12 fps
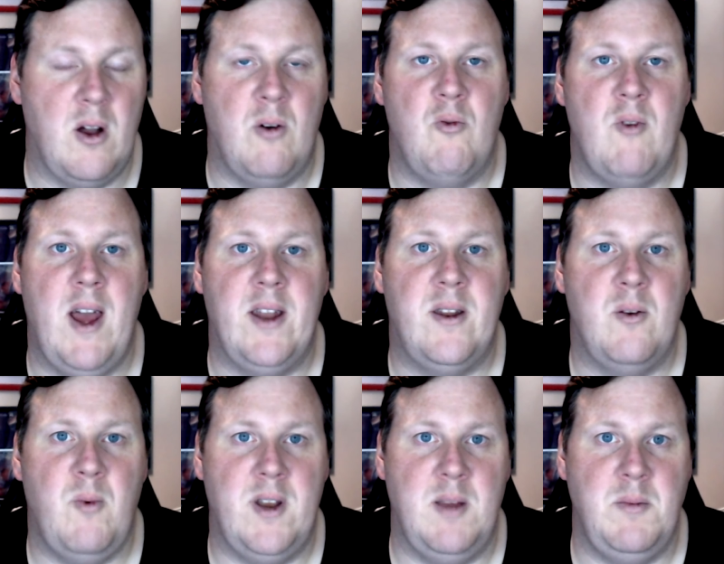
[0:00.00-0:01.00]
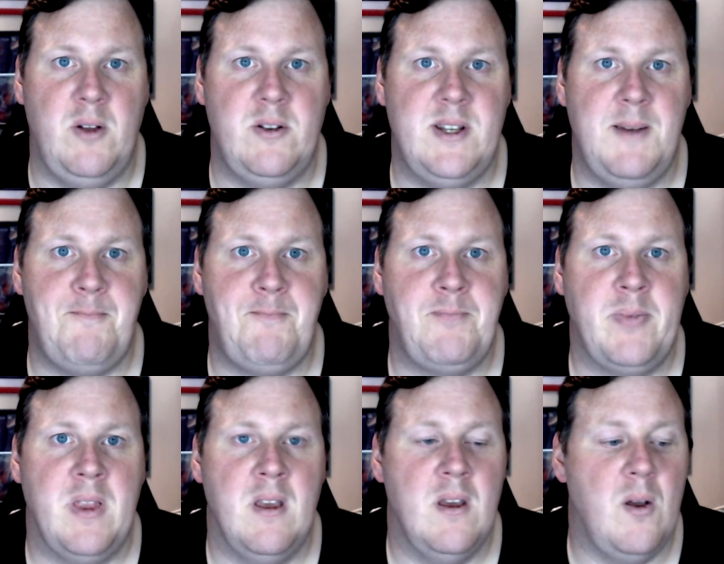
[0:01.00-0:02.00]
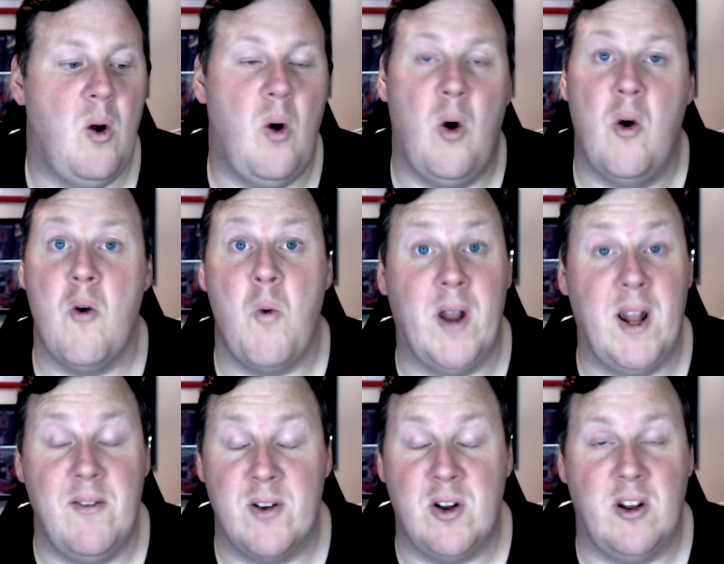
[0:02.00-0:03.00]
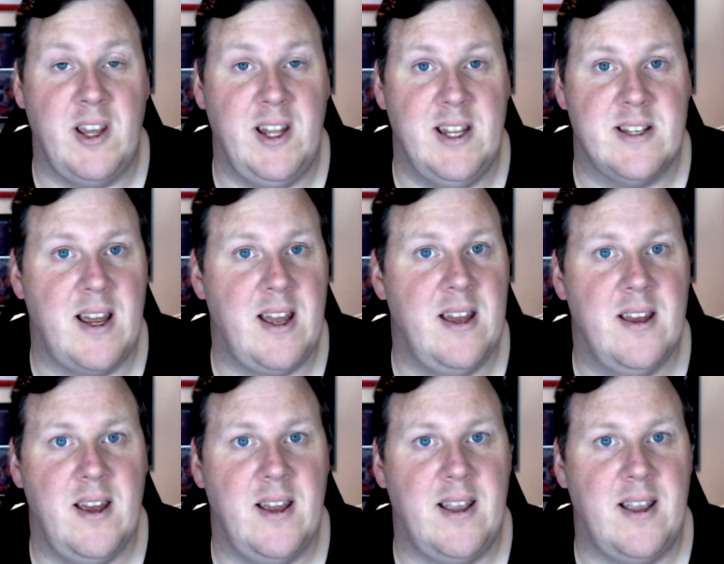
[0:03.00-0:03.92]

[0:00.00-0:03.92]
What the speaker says: go red when you mute it, or whatever colour you desire.